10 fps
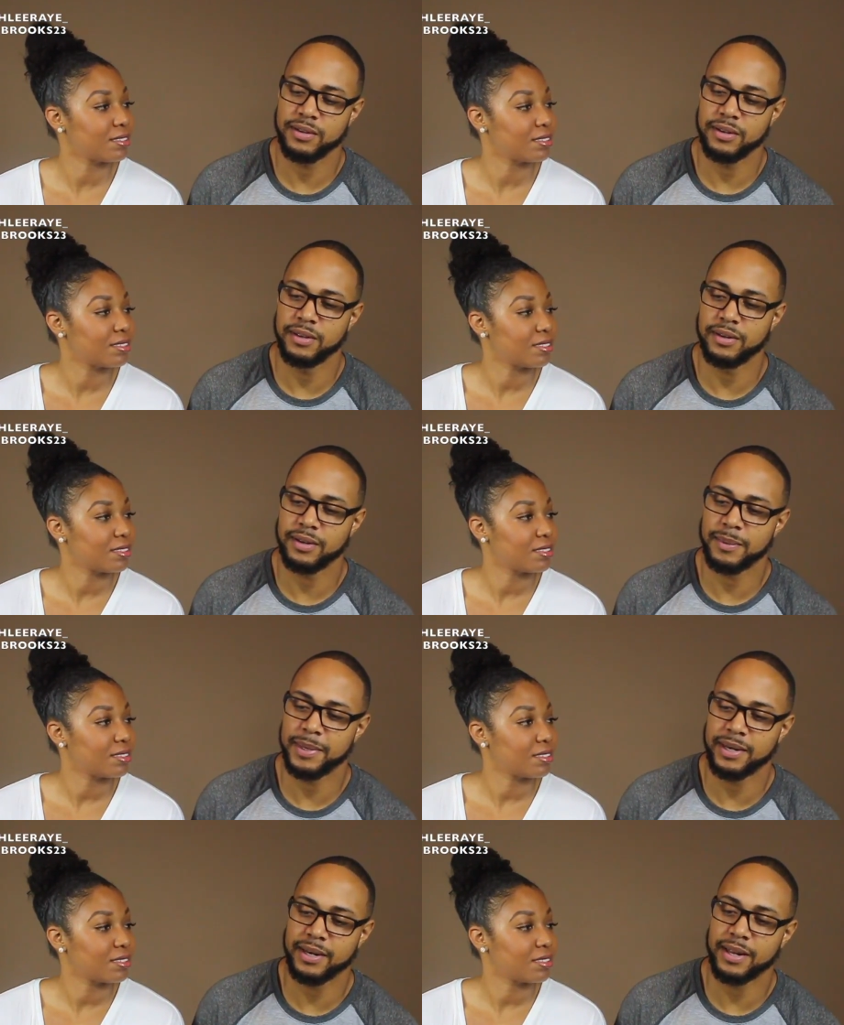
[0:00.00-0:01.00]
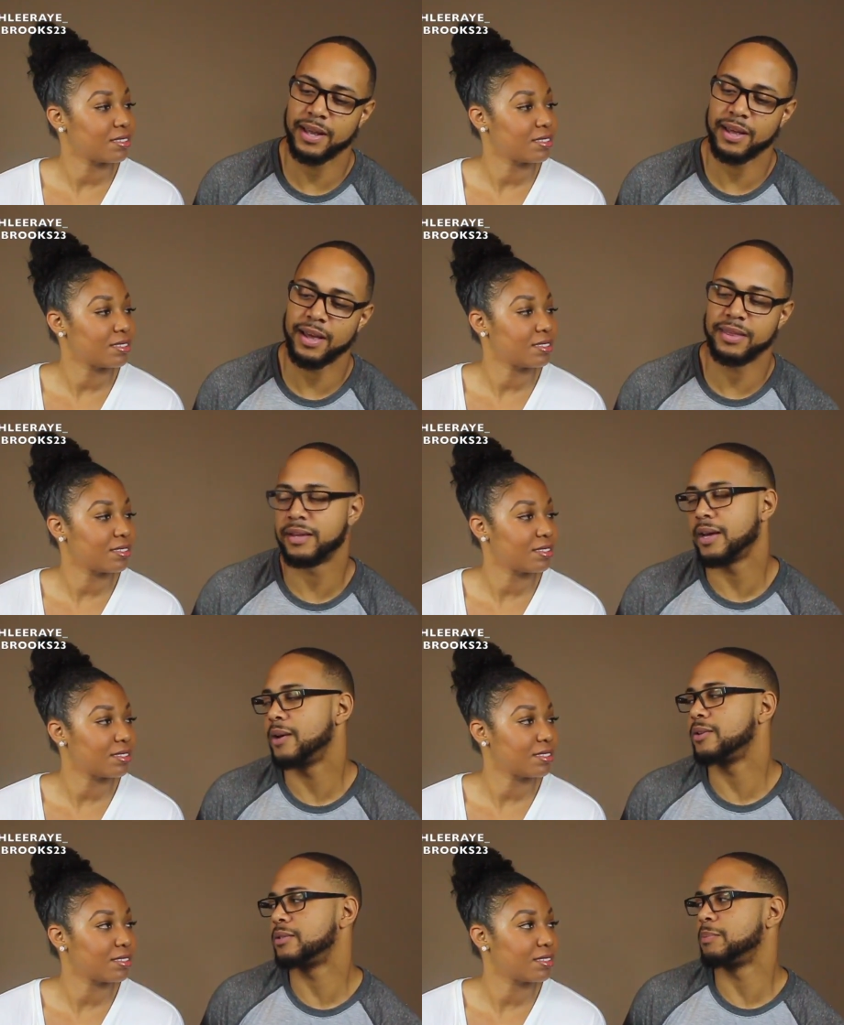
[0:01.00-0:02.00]
Speaker 1: it did. I mean, I think
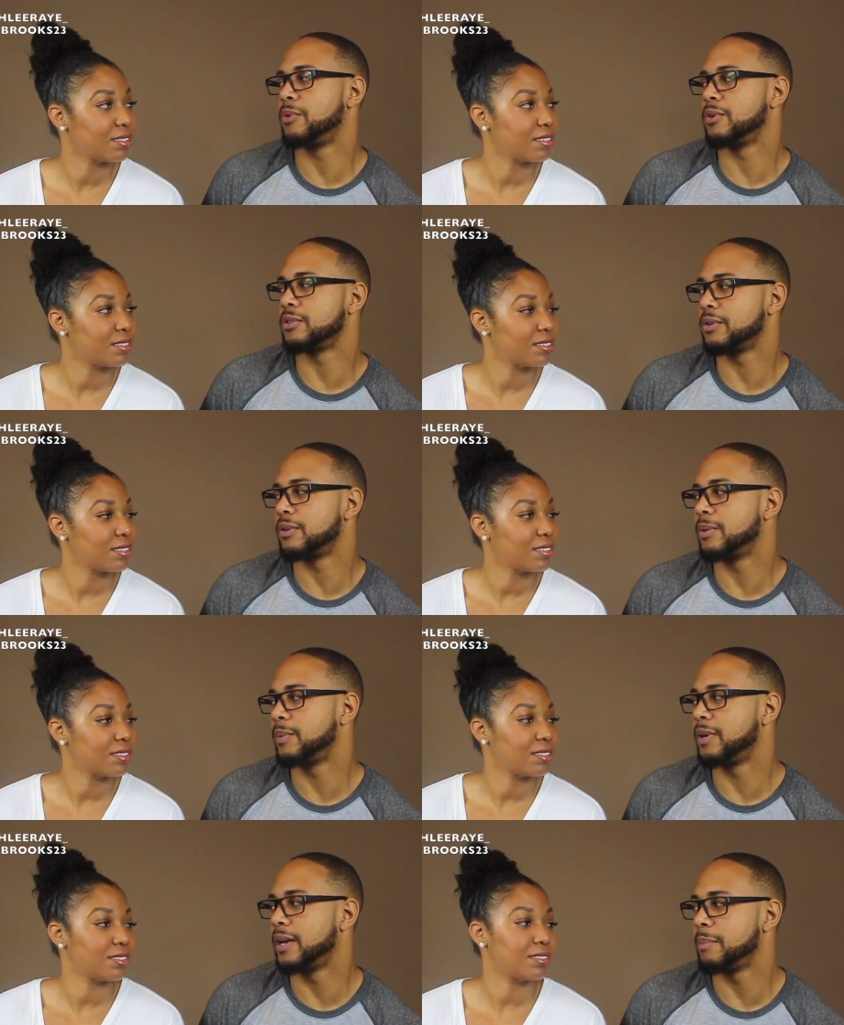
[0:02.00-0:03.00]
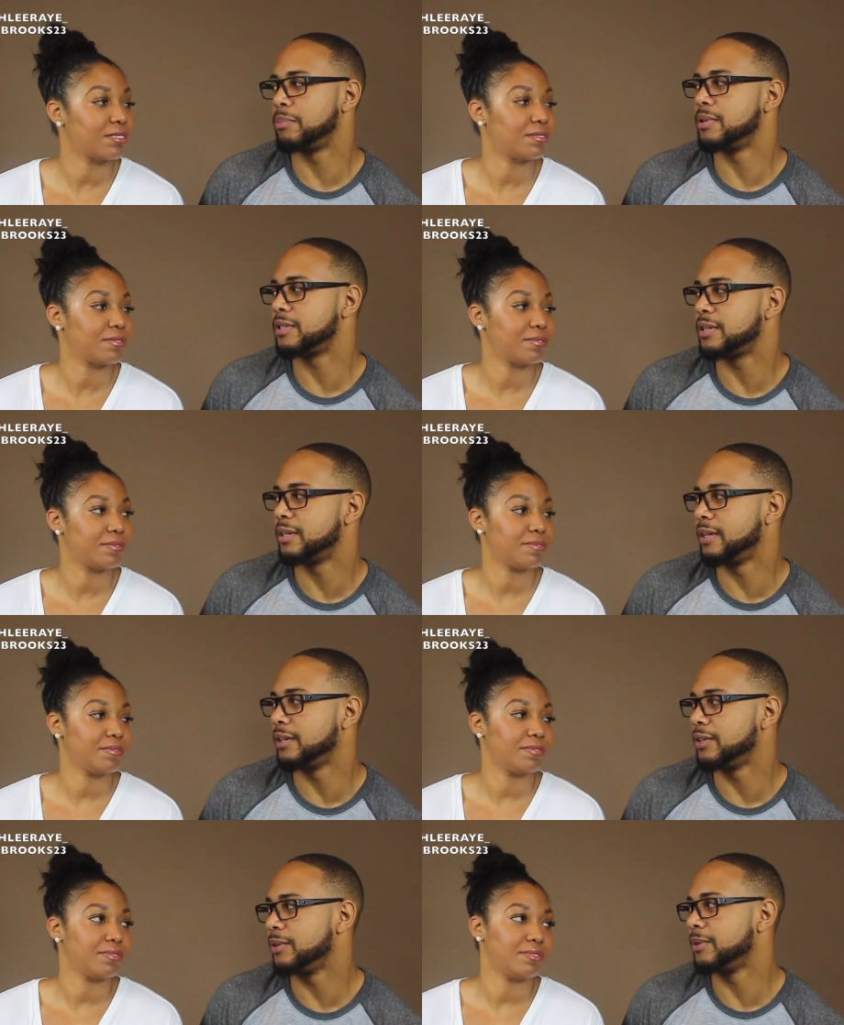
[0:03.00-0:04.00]
I was more so the one that pushed it
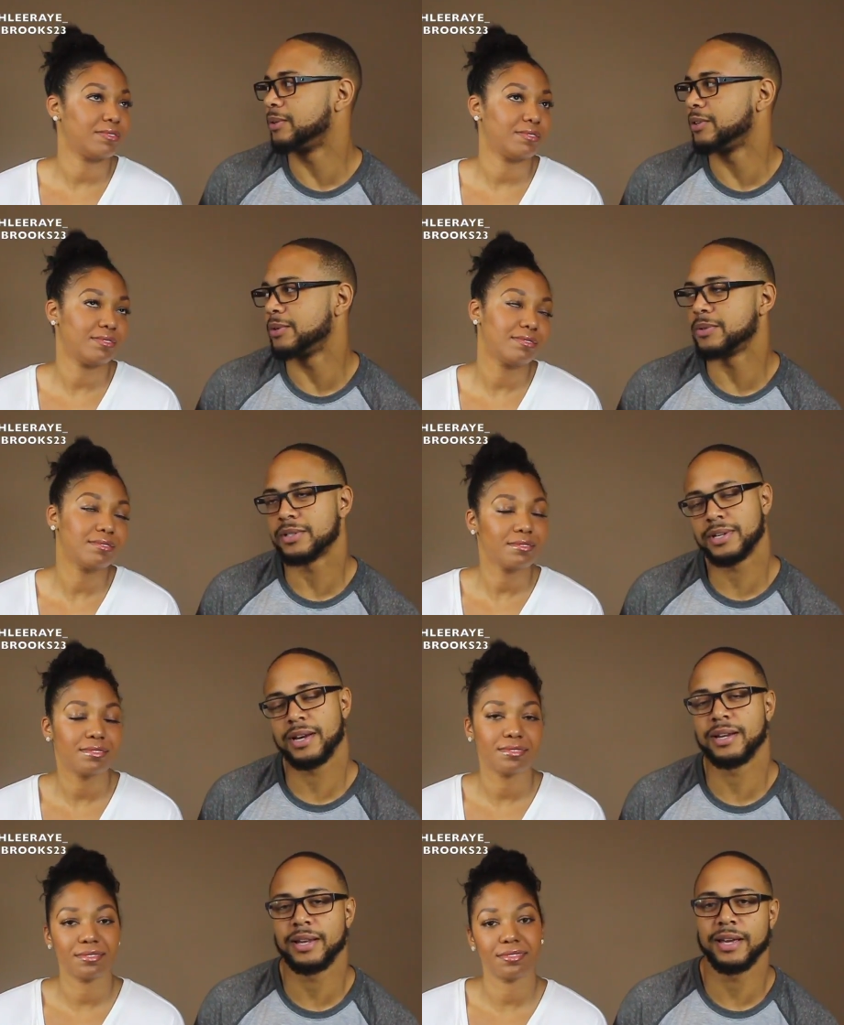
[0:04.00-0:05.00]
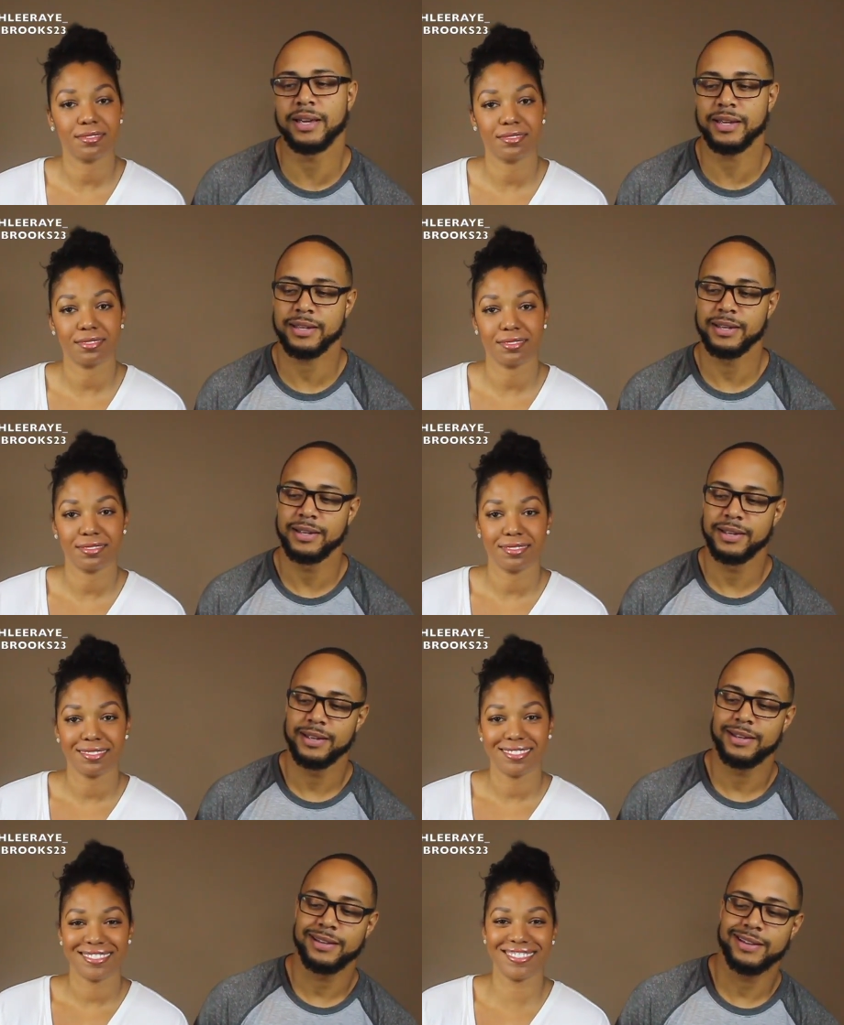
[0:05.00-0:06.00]
than you. You was kind of like,
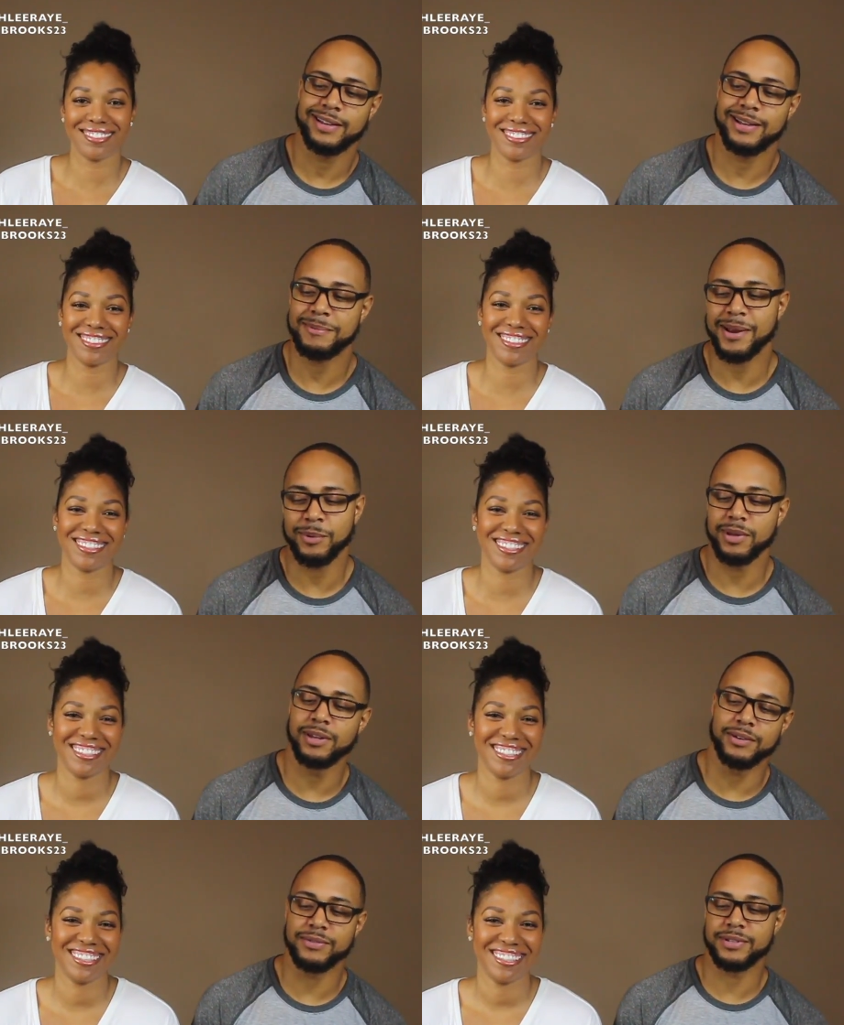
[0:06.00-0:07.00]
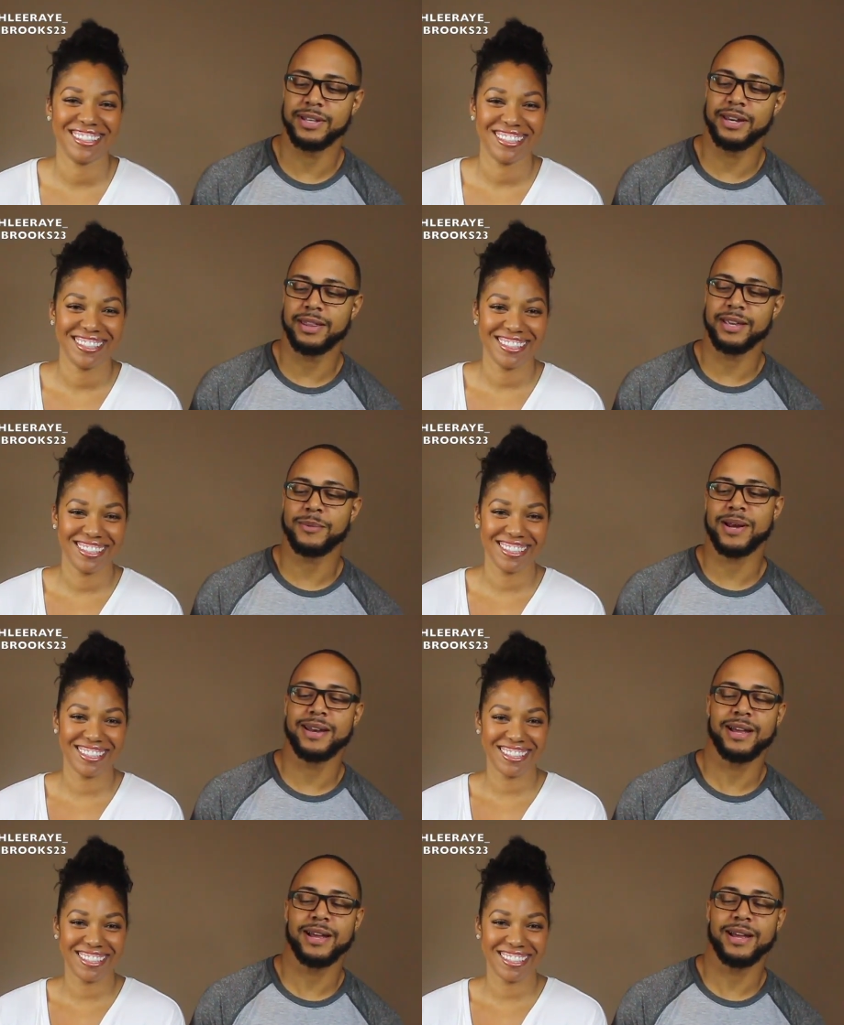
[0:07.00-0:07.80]
I'm not really looking for anything right